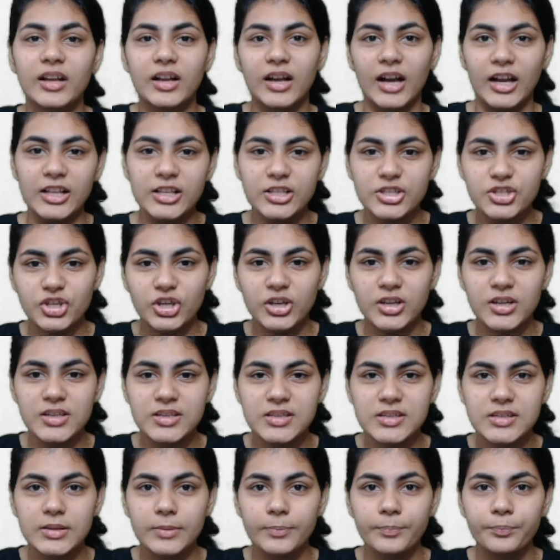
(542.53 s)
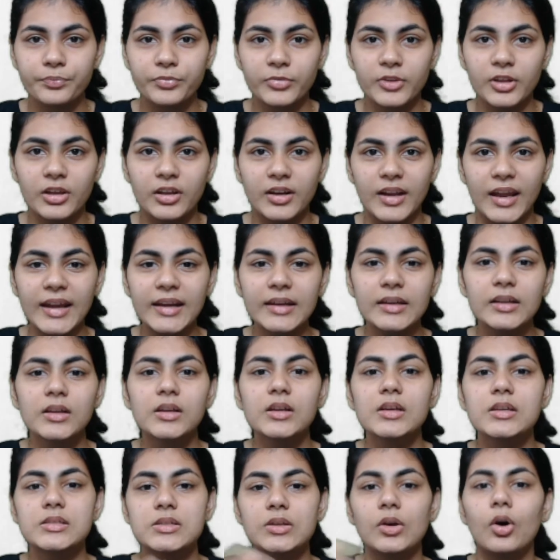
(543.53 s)
cultures, right?
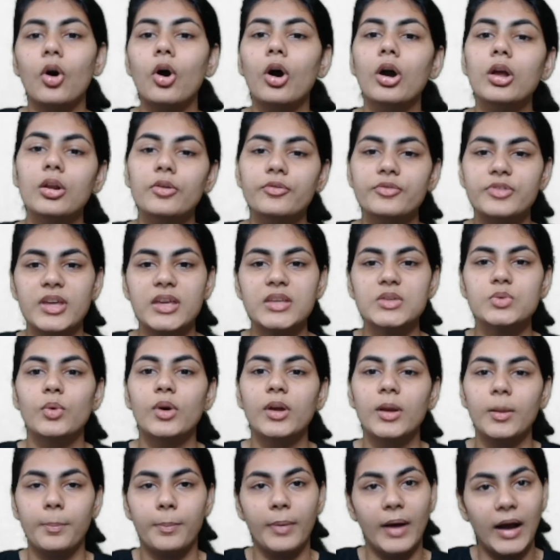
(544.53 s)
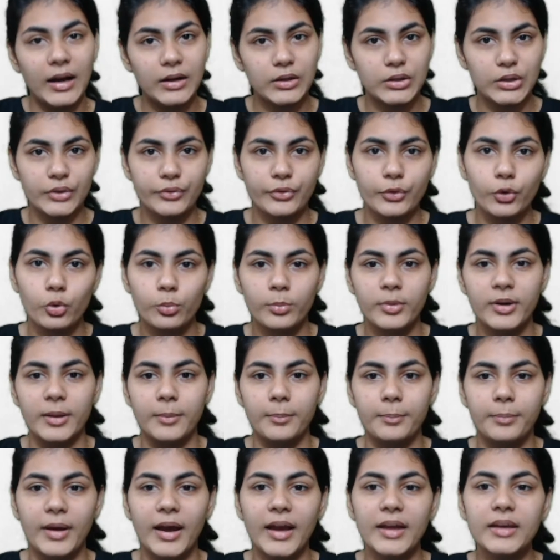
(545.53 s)
So all of these were a part of Roman
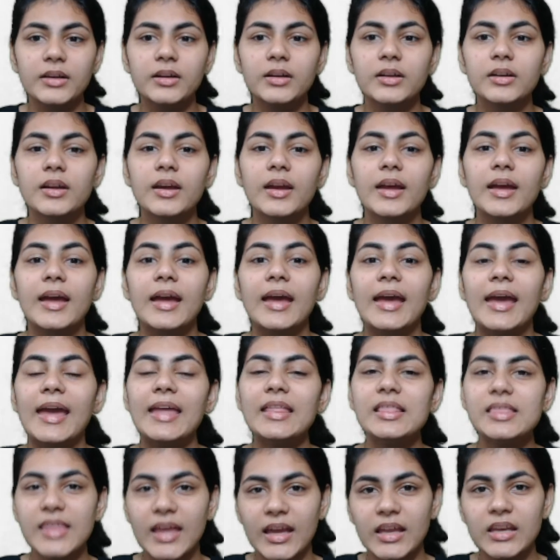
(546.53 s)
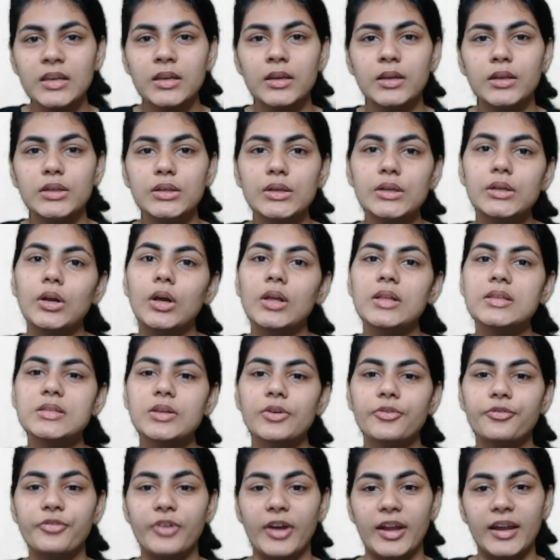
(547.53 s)
Empire. And then you'll
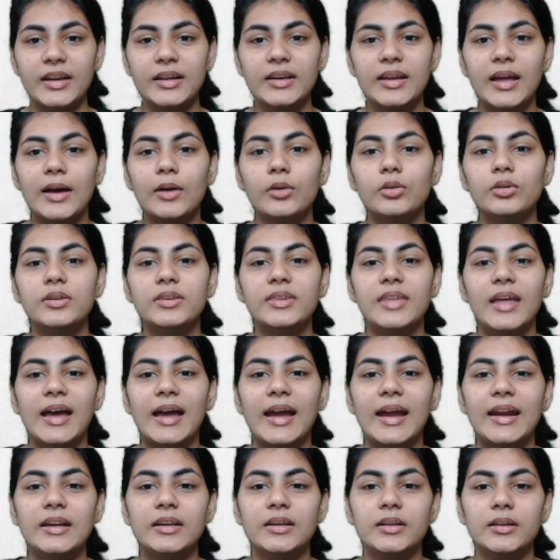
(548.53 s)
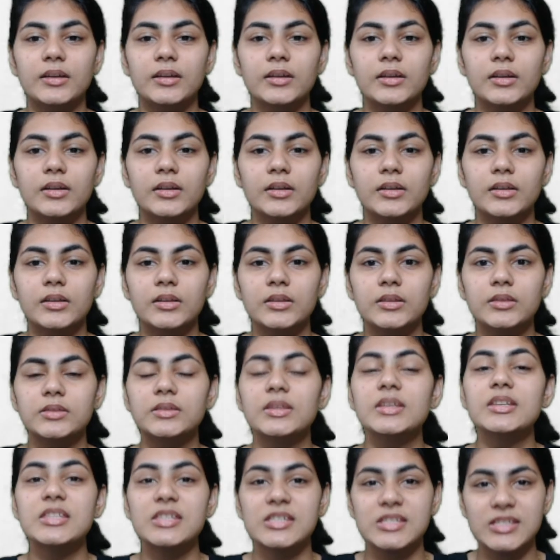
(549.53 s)
also find out that
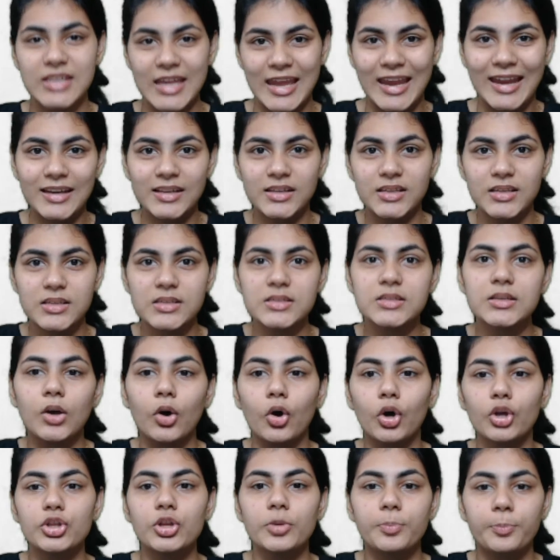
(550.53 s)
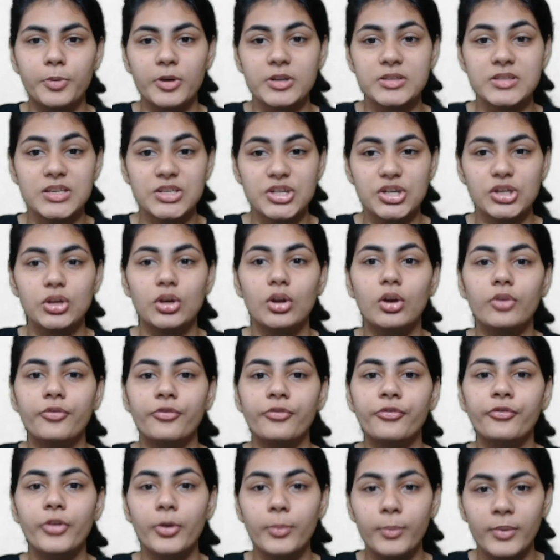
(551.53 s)
the status or the position
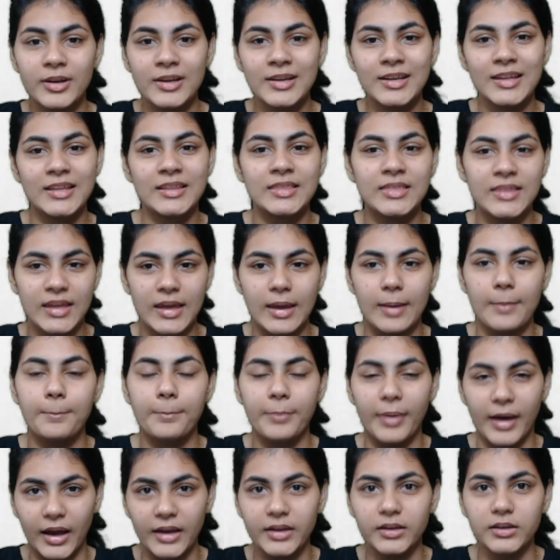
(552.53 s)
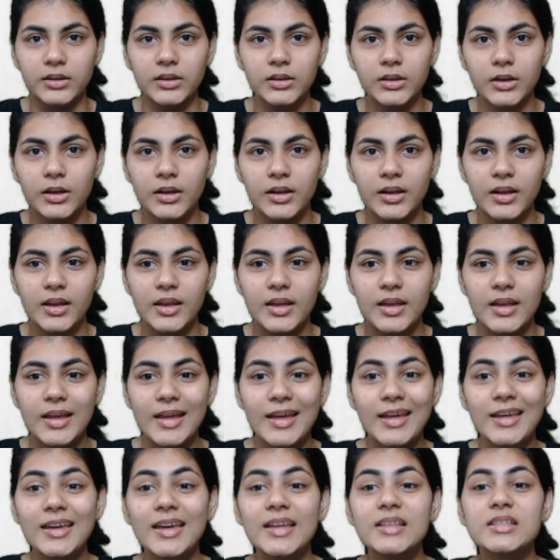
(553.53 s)
of women in the empire,
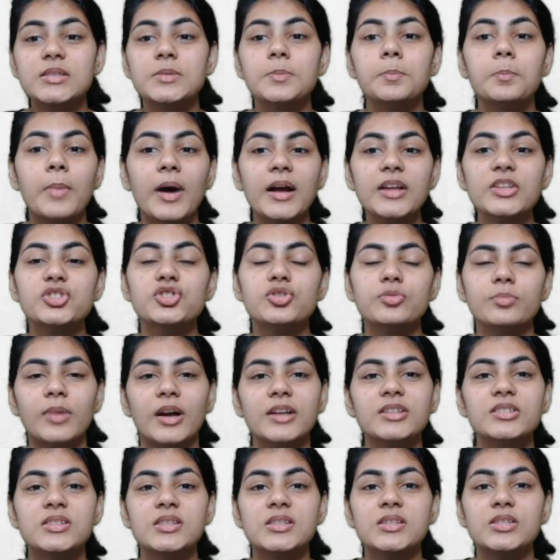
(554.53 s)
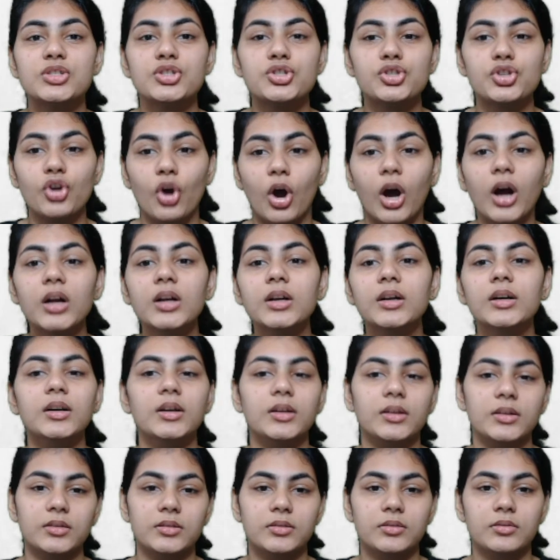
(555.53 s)
it's much, much stronger,